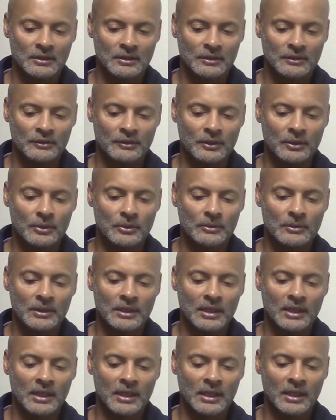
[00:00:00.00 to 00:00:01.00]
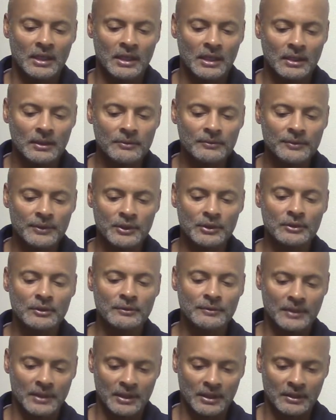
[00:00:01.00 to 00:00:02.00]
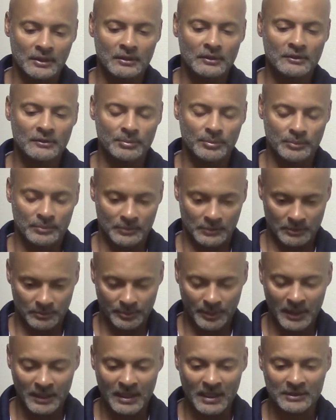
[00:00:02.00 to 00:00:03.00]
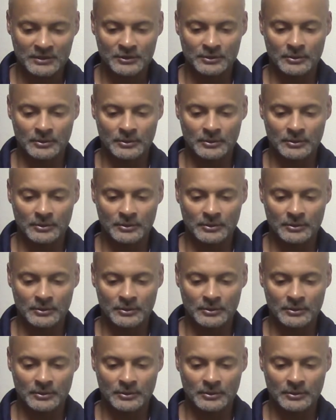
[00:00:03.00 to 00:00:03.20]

So he viewed the videos by Dr.